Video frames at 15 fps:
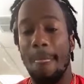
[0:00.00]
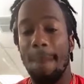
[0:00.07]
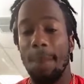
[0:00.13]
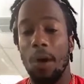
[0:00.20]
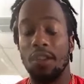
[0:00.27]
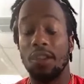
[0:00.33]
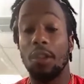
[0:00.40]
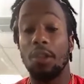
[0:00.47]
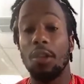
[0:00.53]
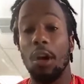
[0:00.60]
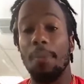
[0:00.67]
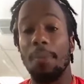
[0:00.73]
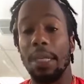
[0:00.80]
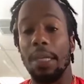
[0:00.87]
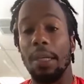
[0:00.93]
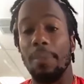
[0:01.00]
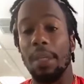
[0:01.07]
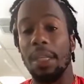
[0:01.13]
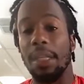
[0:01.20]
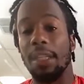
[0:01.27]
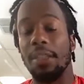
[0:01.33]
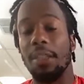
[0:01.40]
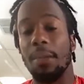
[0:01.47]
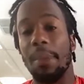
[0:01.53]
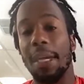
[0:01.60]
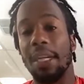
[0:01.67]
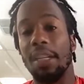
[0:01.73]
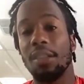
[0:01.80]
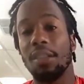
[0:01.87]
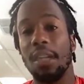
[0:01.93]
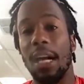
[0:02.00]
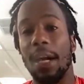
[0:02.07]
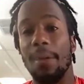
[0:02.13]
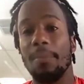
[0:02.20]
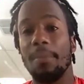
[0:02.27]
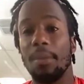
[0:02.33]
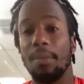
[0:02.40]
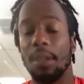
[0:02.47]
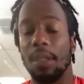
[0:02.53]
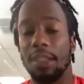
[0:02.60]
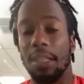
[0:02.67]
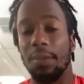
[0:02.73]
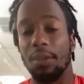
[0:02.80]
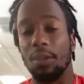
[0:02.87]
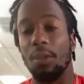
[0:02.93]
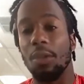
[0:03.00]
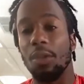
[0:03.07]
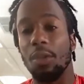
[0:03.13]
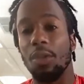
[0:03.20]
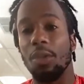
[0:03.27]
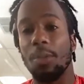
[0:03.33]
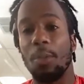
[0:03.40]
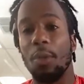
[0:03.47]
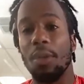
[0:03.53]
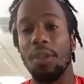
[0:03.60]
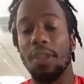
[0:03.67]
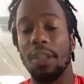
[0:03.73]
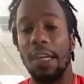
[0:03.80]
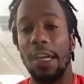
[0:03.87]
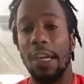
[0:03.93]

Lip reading: Also taught me the ability to manage time because I was doing two sports,